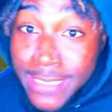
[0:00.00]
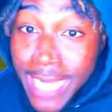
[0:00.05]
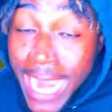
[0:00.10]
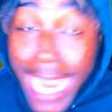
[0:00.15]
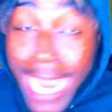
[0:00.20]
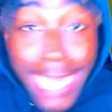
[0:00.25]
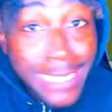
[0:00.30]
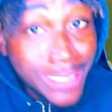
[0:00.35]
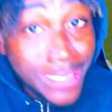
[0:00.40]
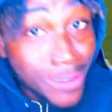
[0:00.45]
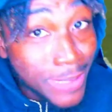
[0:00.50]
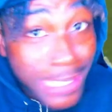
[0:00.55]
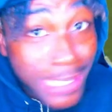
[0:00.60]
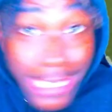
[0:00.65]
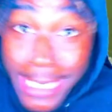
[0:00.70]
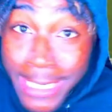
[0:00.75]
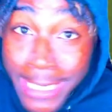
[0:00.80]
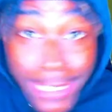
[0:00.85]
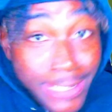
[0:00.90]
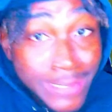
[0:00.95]
I don't
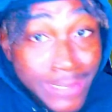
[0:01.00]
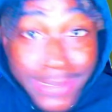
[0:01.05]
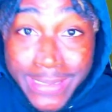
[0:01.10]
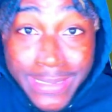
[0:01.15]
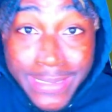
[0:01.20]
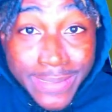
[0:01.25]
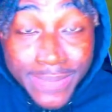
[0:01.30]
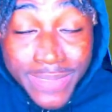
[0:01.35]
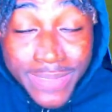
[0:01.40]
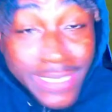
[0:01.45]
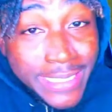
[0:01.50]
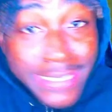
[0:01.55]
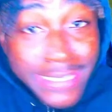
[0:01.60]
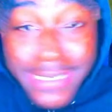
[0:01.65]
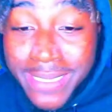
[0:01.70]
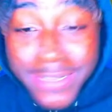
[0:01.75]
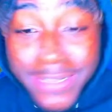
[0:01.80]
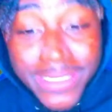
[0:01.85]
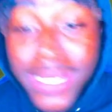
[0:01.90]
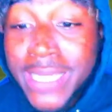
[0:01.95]
care. Please
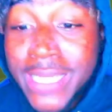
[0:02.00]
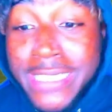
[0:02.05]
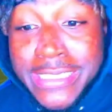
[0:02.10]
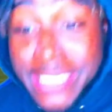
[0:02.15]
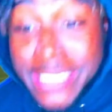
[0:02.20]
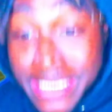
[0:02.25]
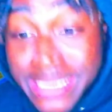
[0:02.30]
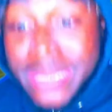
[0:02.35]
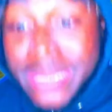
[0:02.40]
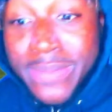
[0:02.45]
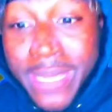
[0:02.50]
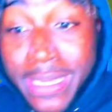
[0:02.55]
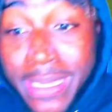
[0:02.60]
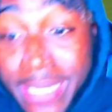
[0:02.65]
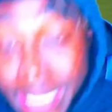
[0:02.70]
stop talking shit to me.